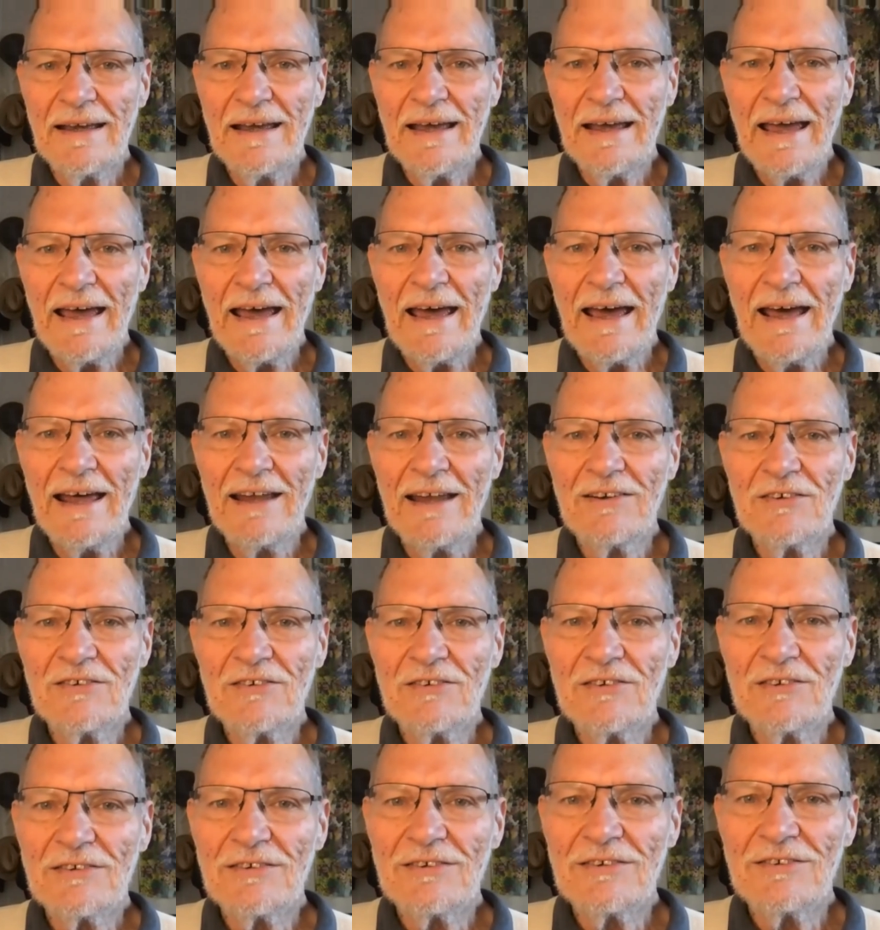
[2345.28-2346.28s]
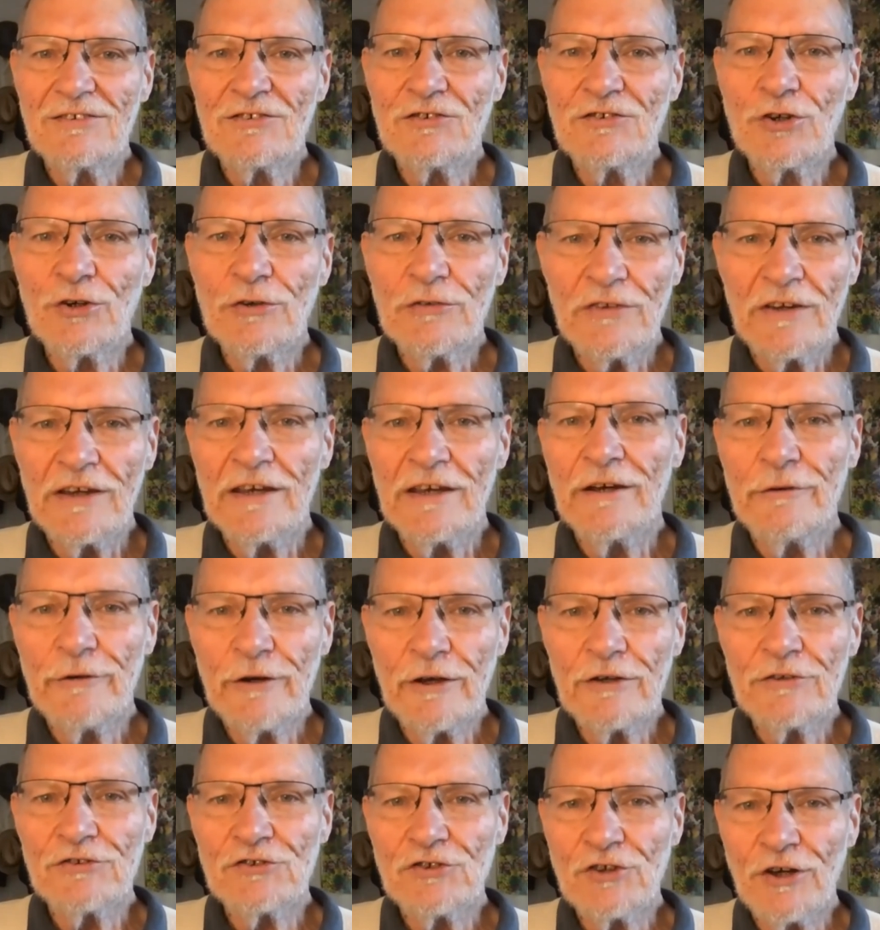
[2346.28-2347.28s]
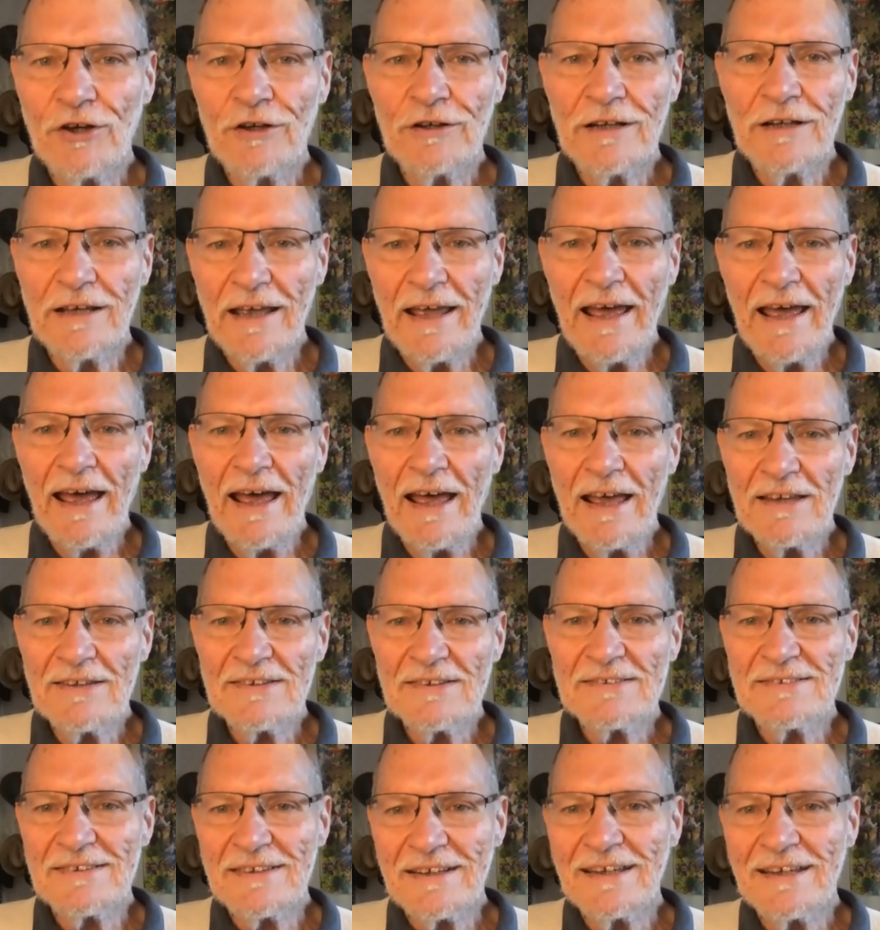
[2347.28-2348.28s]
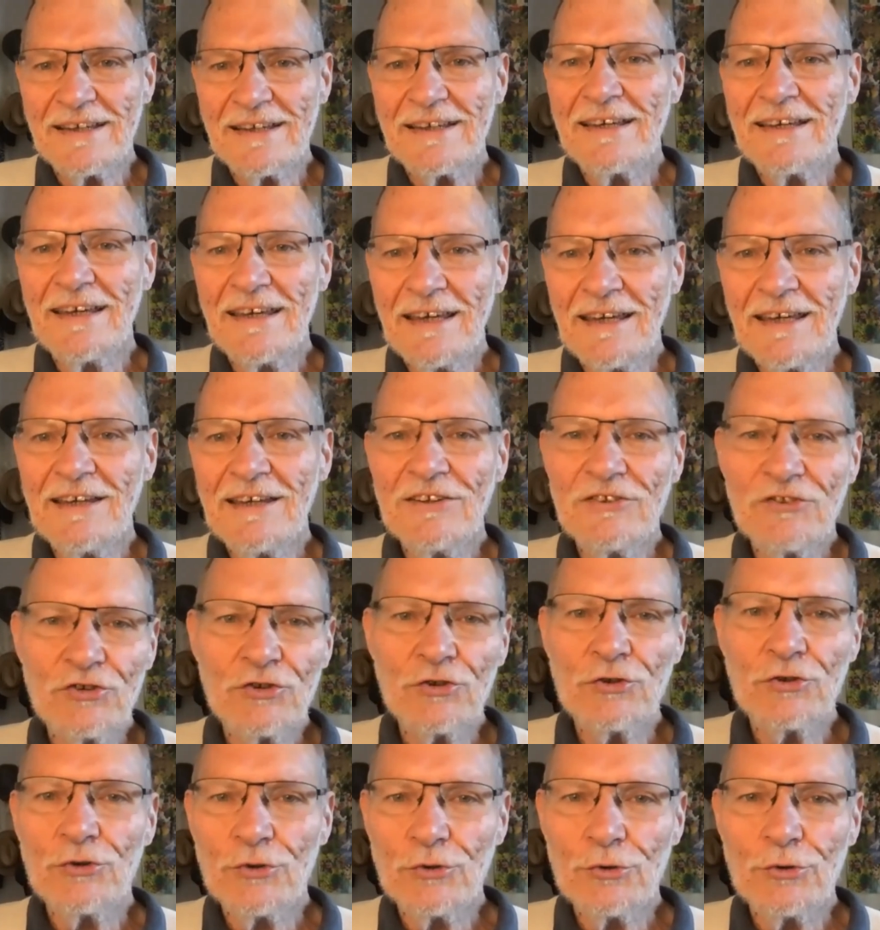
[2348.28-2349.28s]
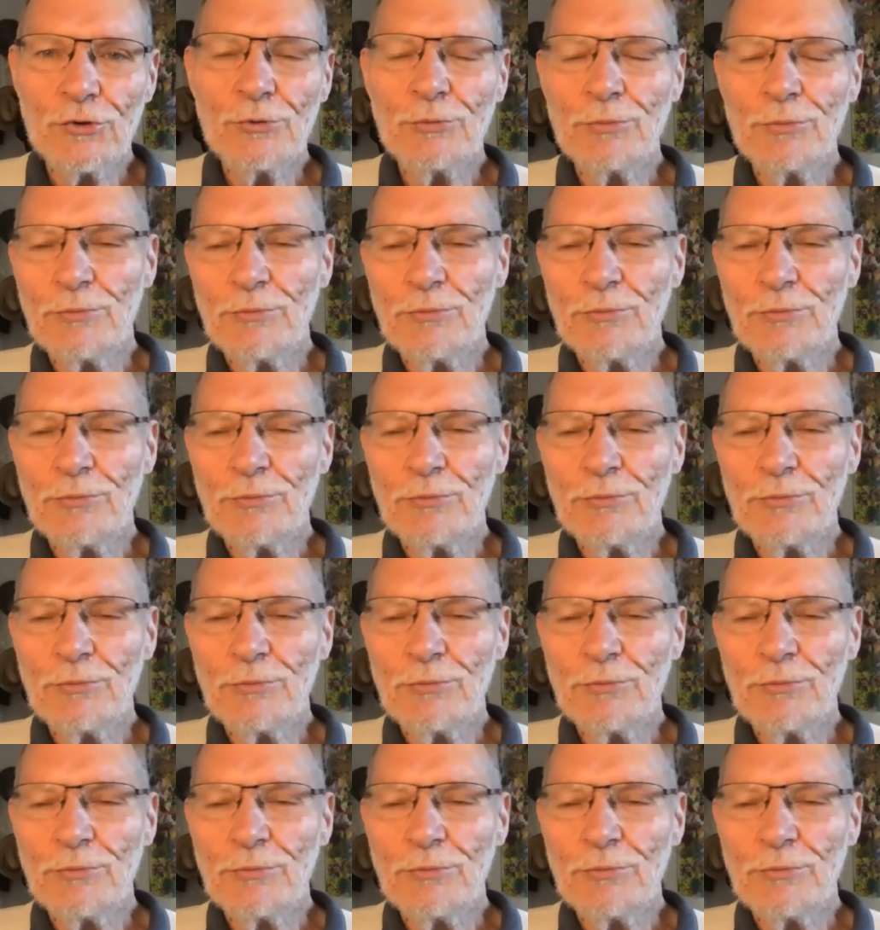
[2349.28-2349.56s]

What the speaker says: and took the hero's journey as the key to,